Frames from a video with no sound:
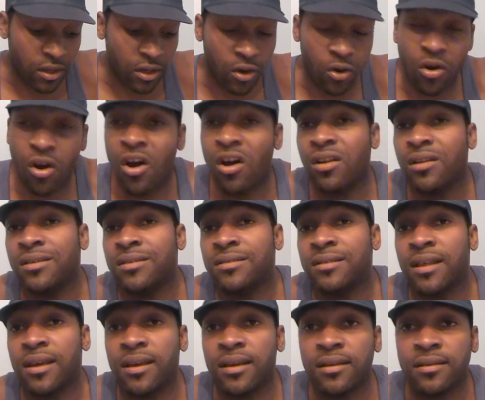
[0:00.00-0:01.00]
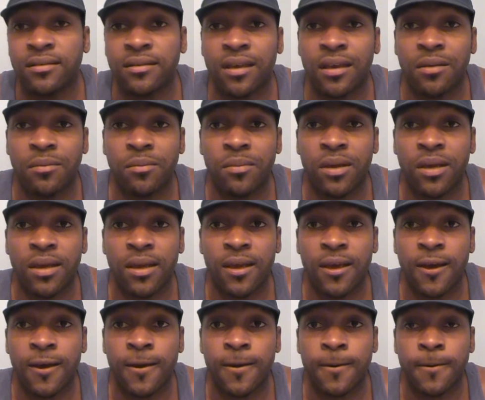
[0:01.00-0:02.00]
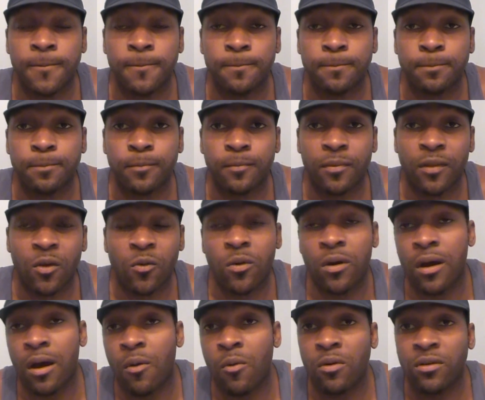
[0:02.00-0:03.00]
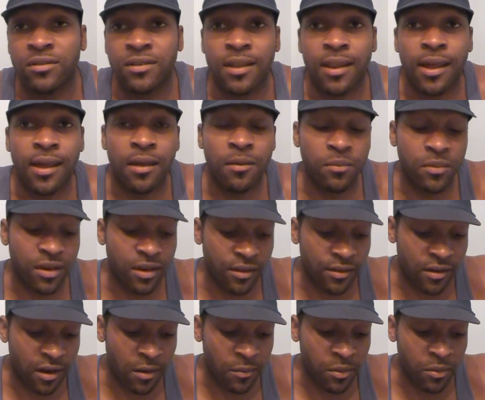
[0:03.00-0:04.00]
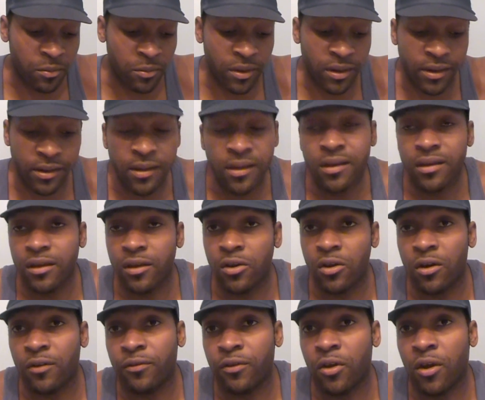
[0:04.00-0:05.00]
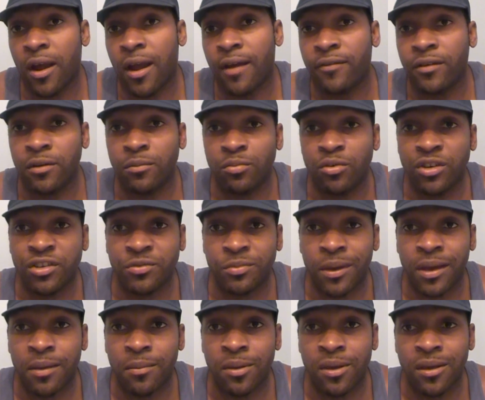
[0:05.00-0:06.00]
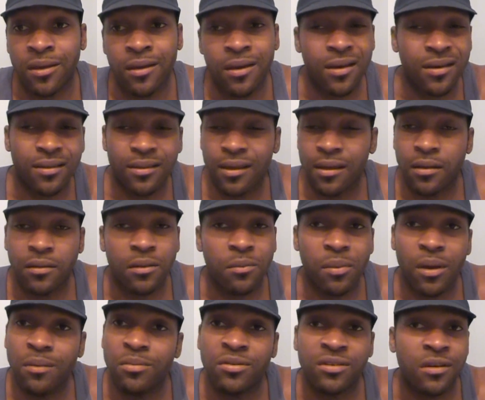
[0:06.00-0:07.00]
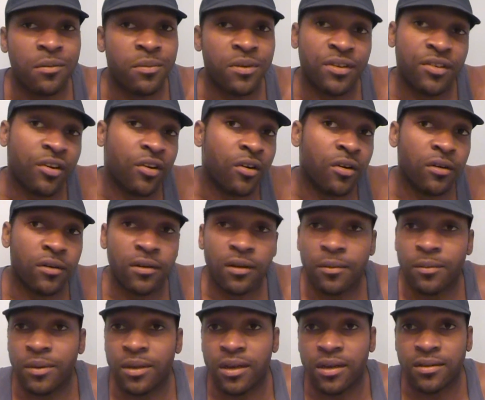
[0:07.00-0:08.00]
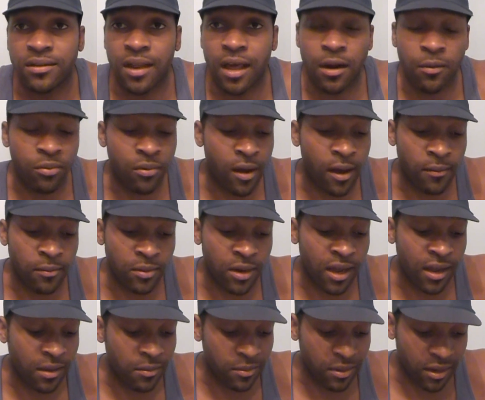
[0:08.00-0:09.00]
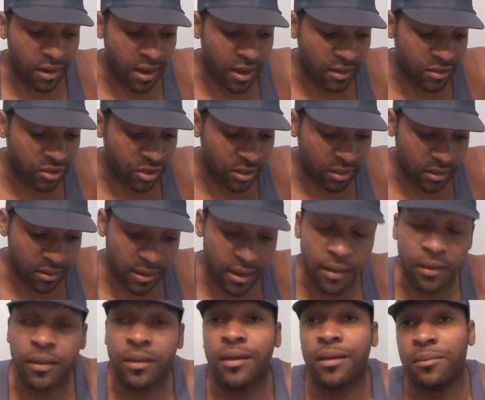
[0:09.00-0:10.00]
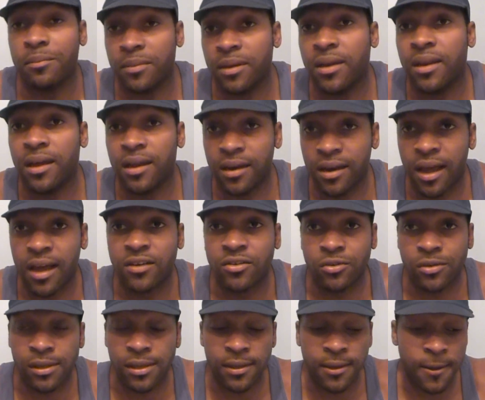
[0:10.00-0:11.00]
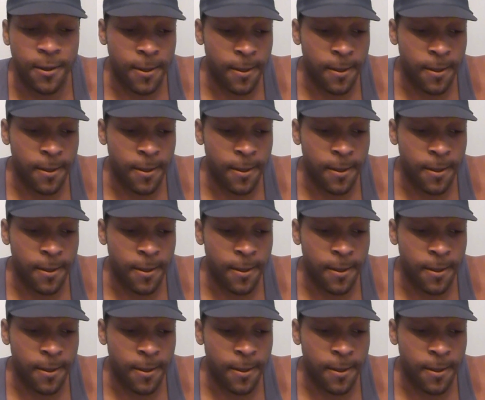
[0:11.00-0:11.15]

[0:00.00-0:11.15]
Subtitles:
all these things can be, well, I won't say they can be determined, but if you're having a breech baby, the babies can be turned. I mean, that's not a problem. That can be natural. That can be done naturally.